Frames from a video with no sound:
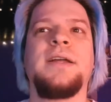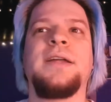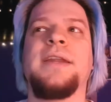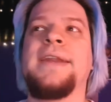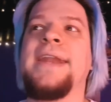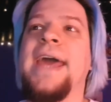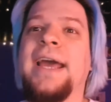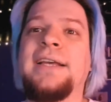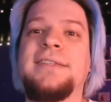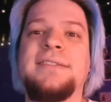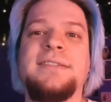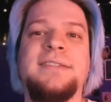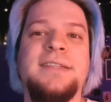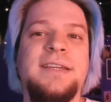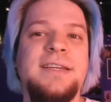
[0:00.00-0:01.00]

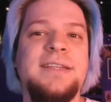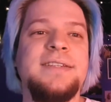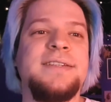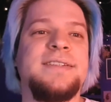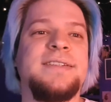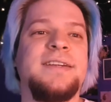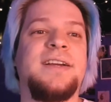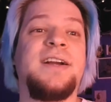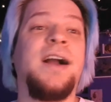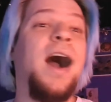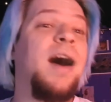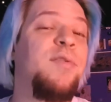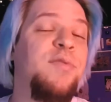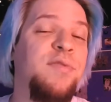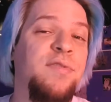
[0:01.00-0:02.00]
Next is
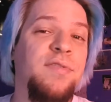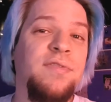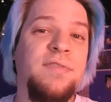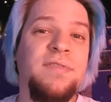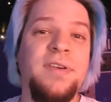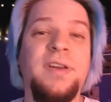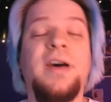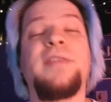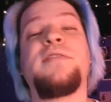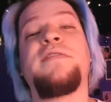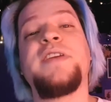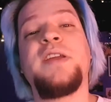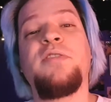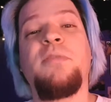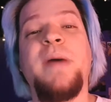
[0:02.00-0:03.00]
Cough, another
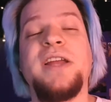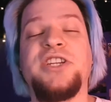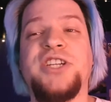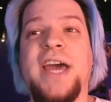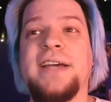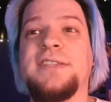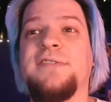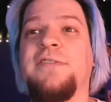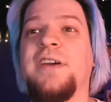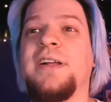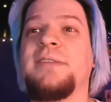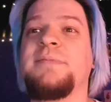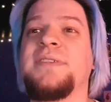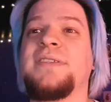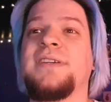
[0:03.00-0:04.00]
video by Jax
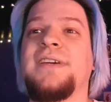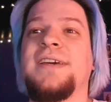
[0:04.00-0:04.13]
Films.